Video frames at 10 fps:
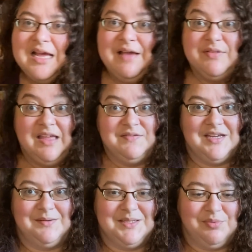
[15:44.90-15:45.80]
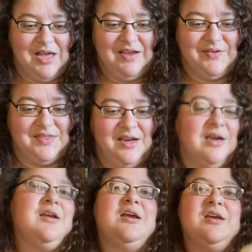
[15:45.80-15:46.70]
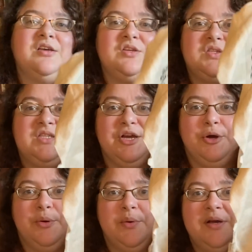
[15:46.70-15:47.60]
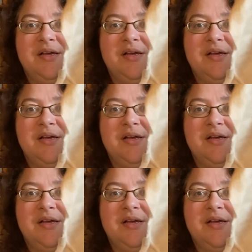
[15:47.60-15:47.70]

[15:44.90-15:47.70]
a lifetime supply of it there. So